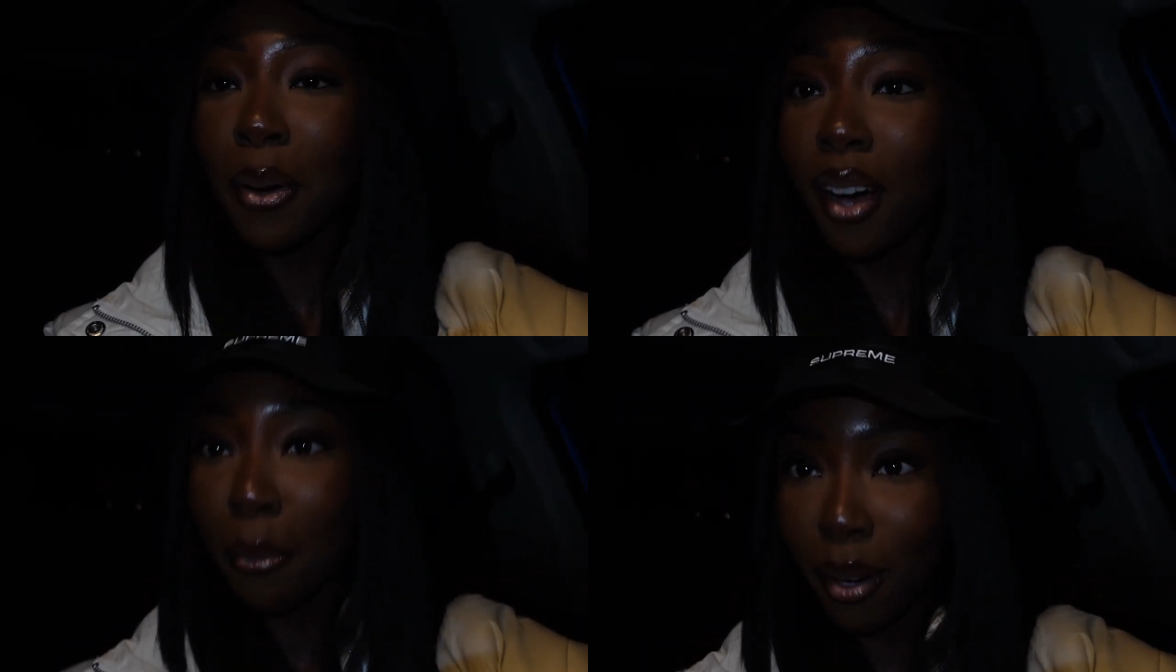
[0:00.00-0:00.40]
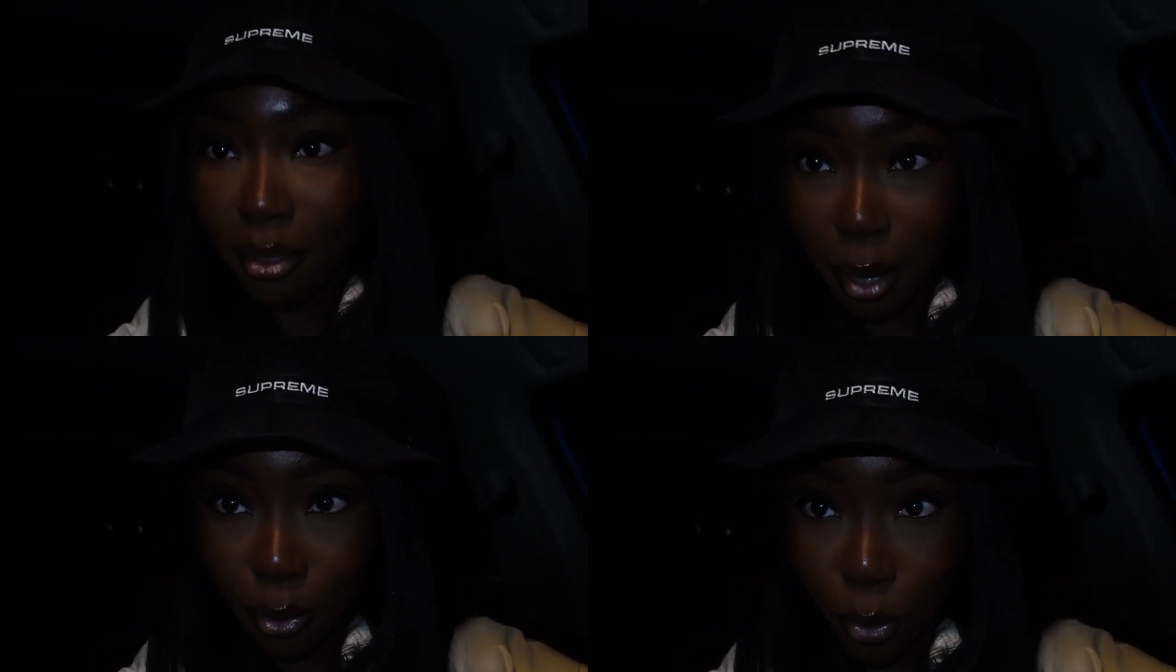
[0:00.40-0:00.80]

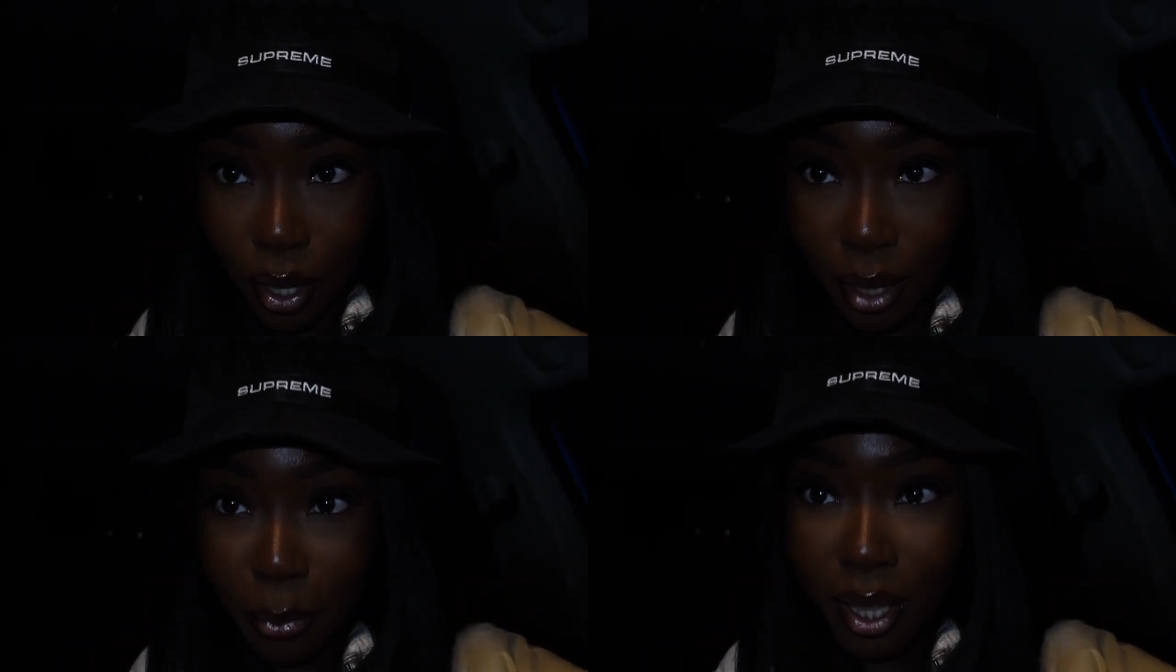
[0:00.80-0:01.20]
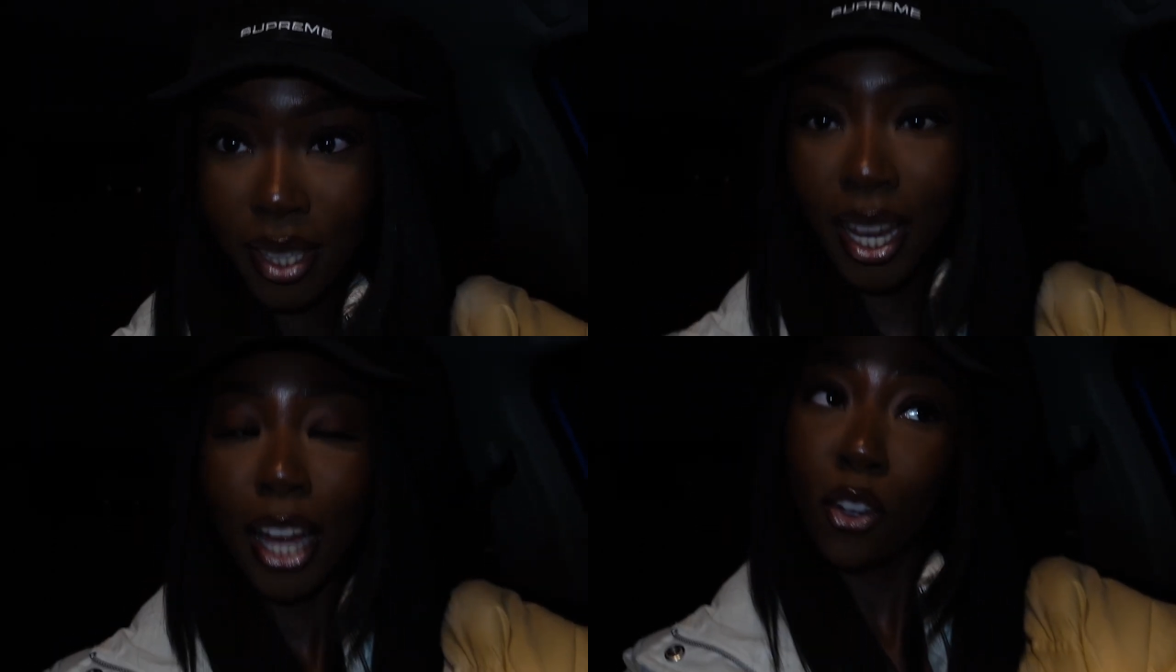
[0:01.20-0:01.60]
above my forehead
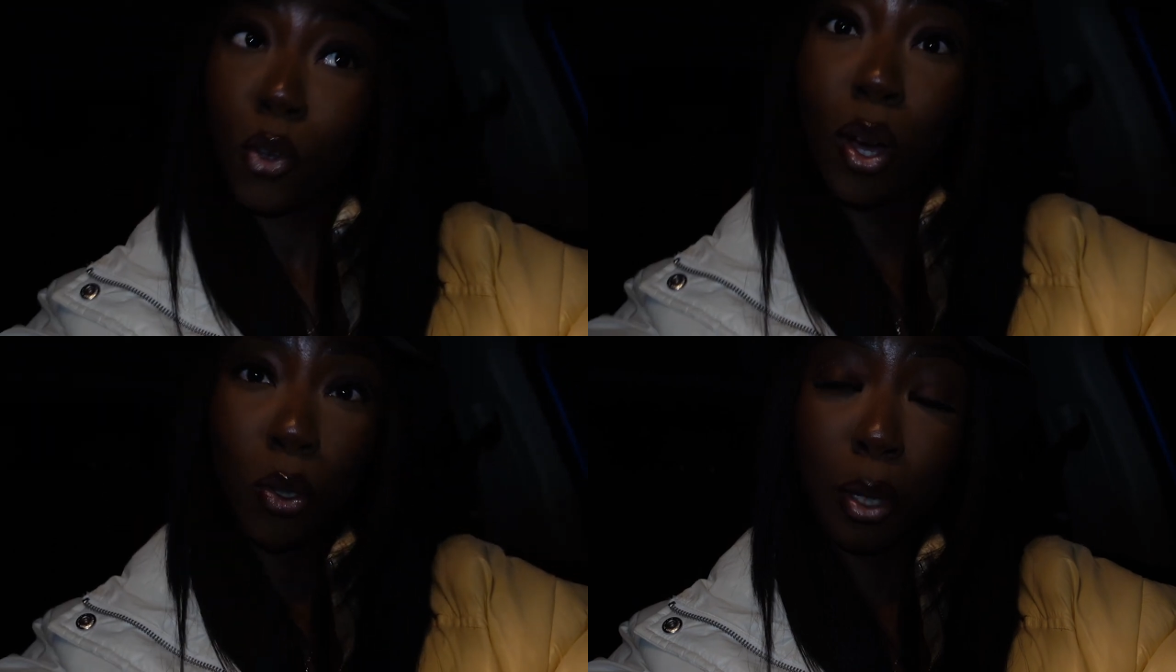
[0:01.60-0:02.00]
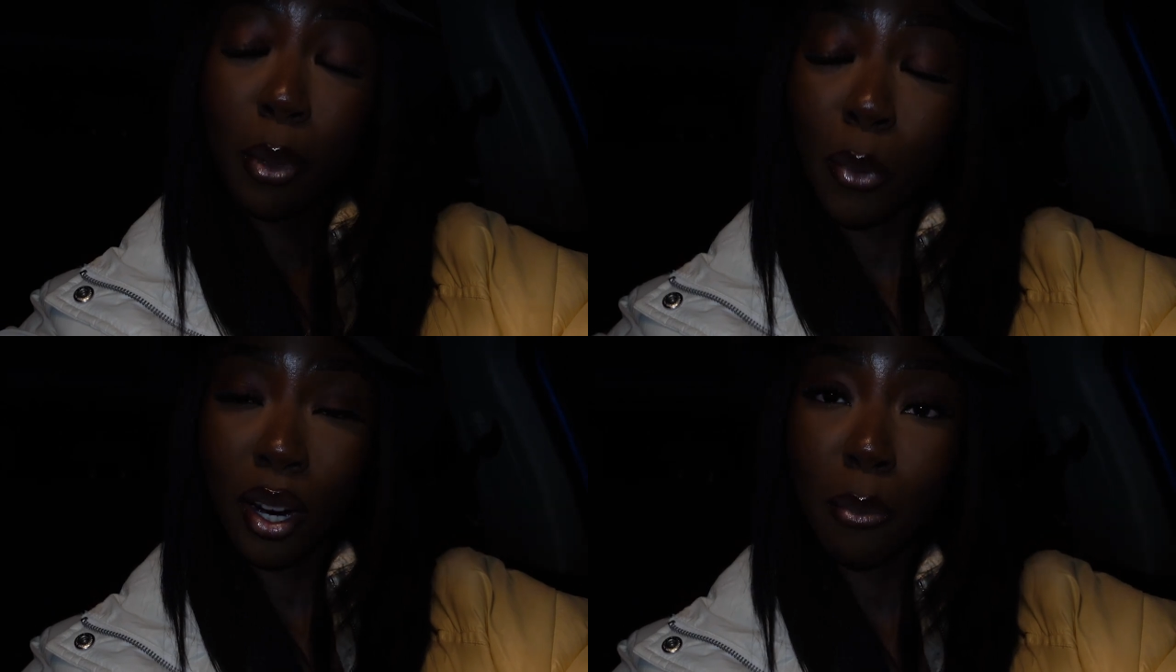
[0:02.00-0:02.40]
because I knew I was going to
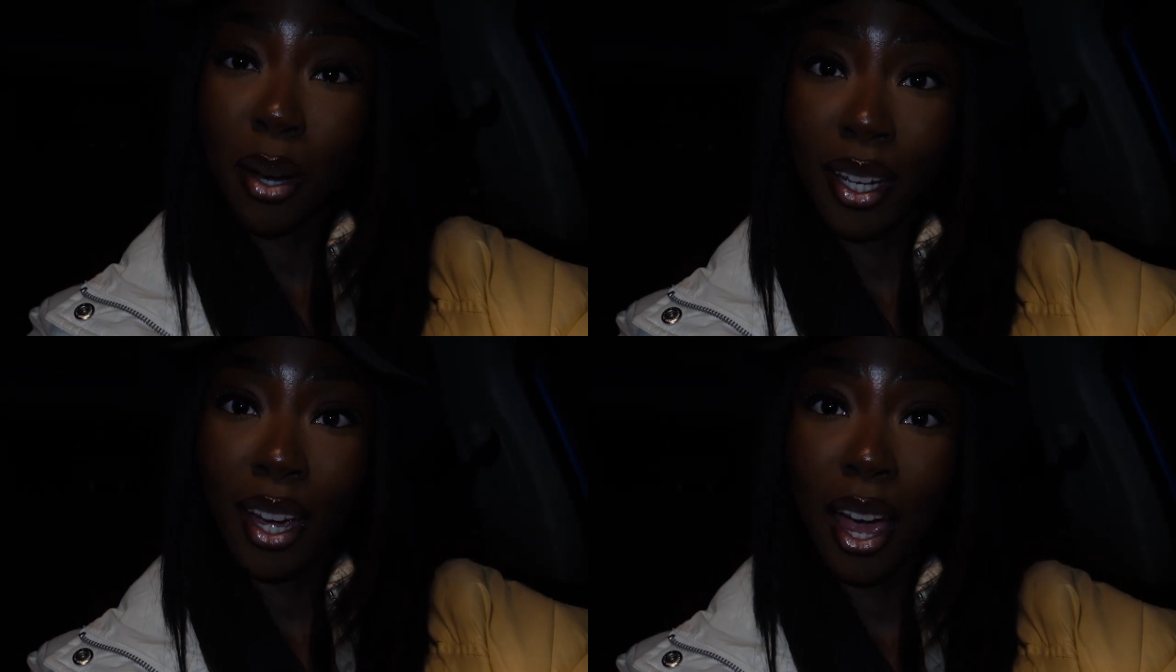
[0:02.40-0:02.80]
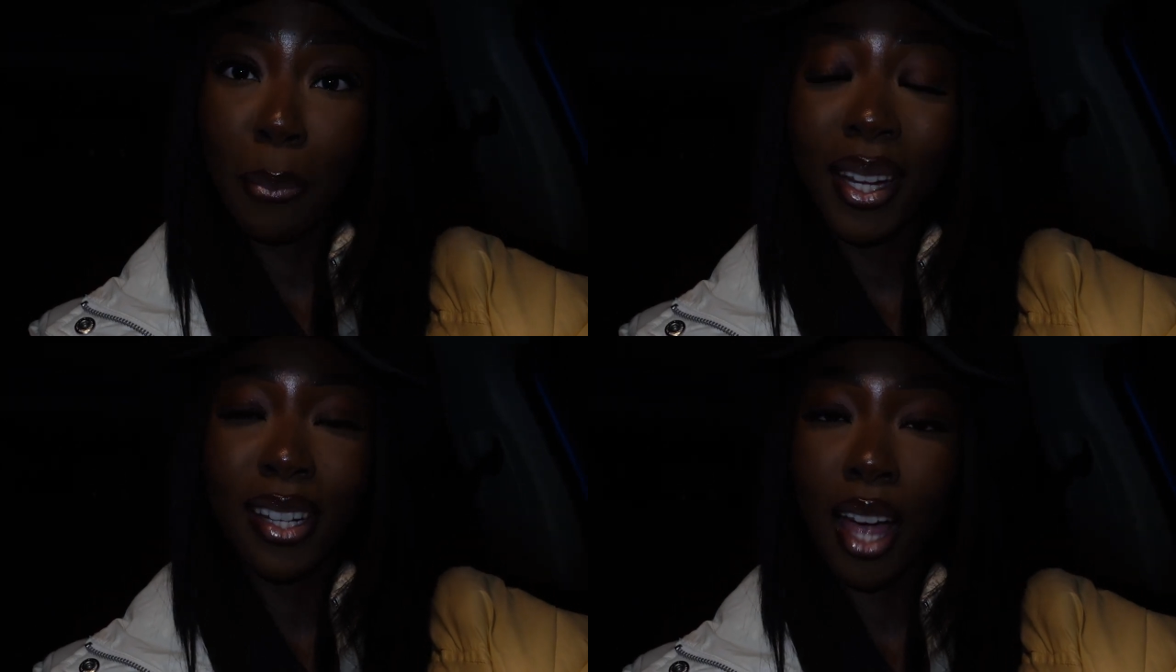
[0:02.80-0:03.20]
be wearing a bucket
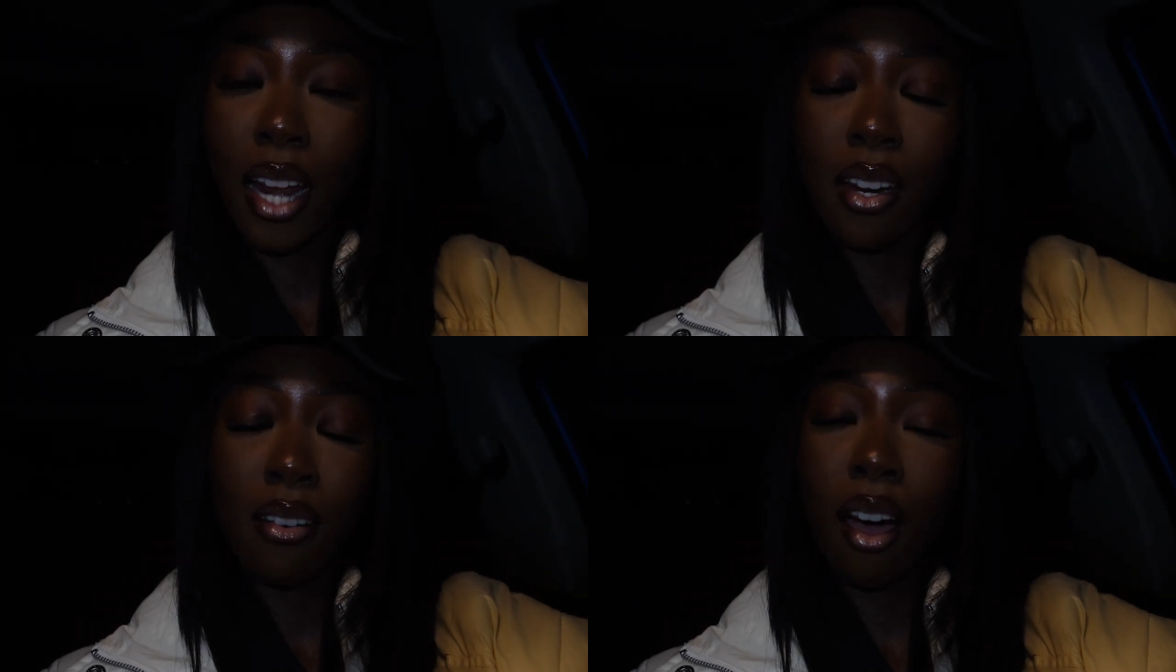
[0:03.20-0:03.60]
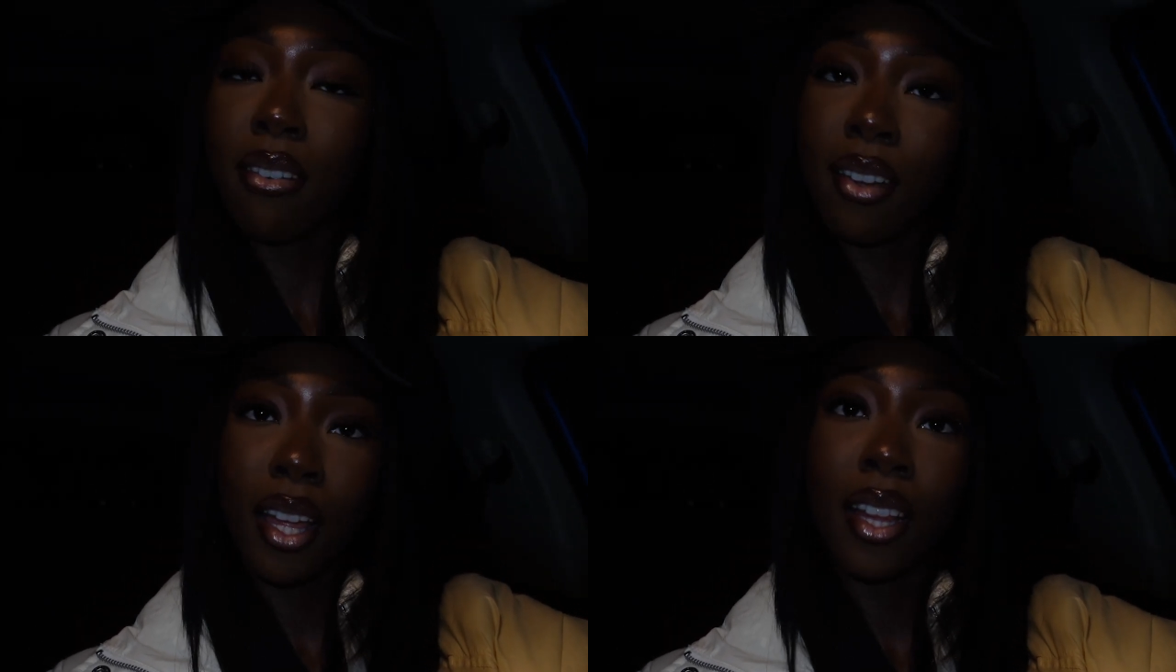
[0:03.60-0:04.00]
hat because I did
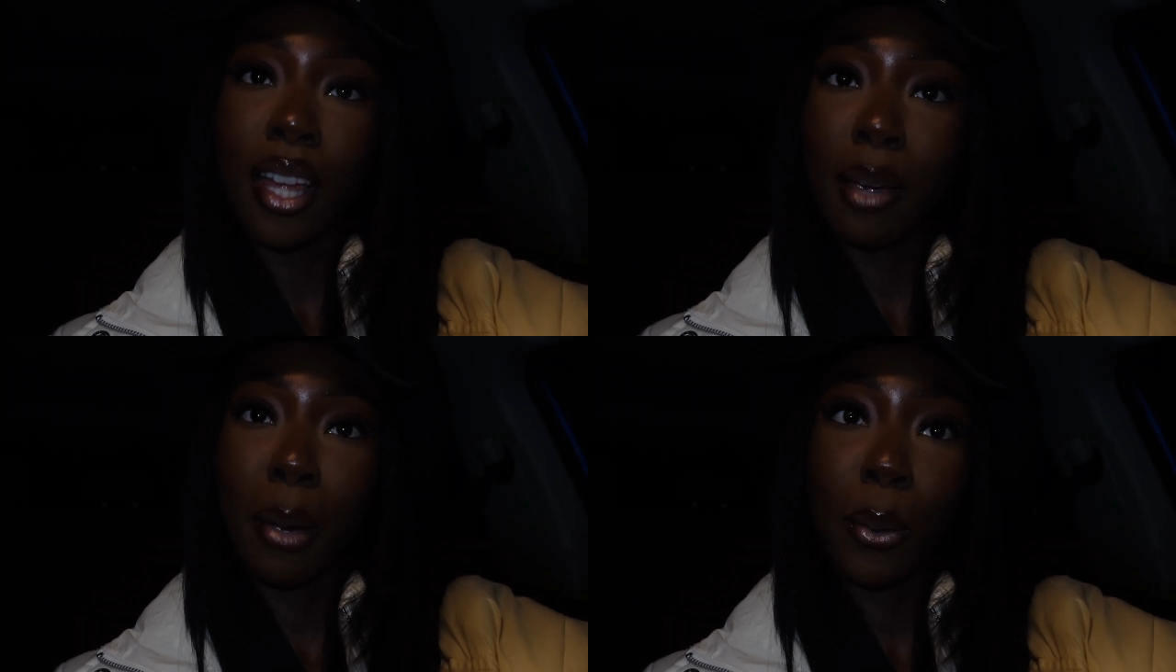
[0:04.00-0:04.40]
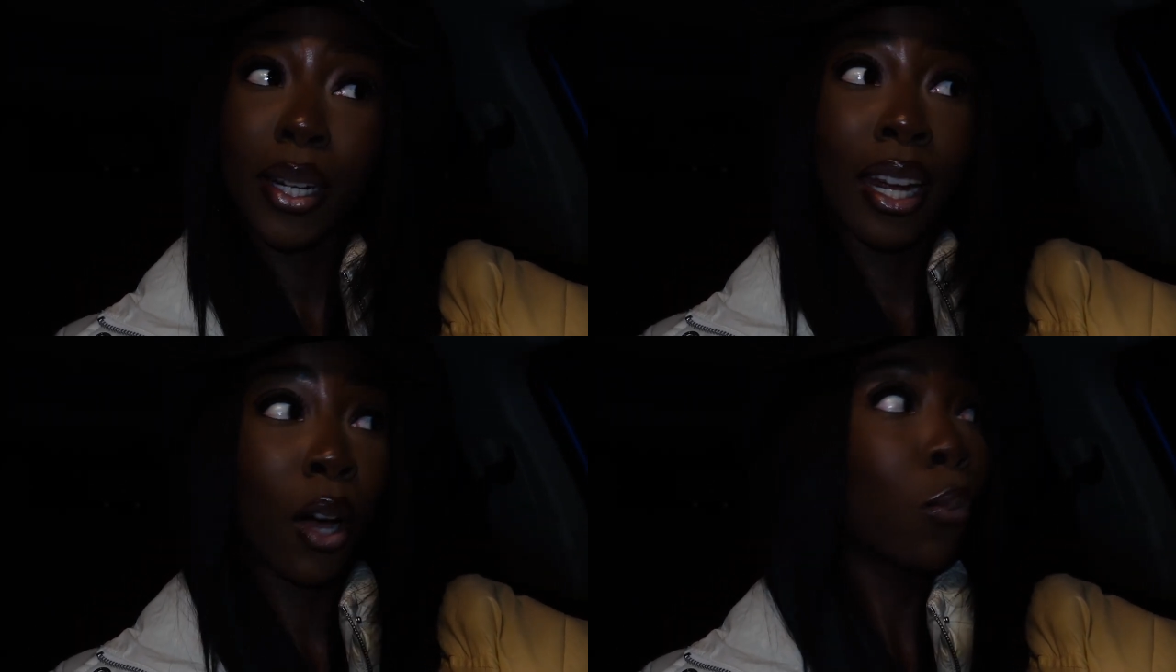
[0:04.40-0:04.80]
not feel like laying my
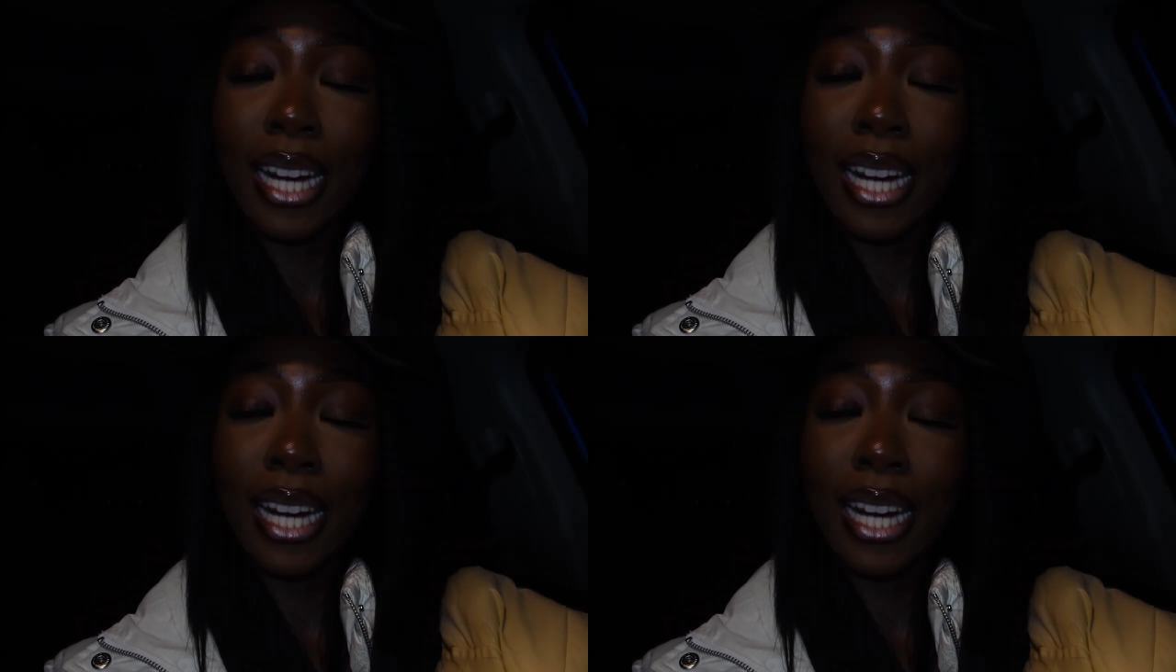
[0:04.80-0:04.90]
wig down.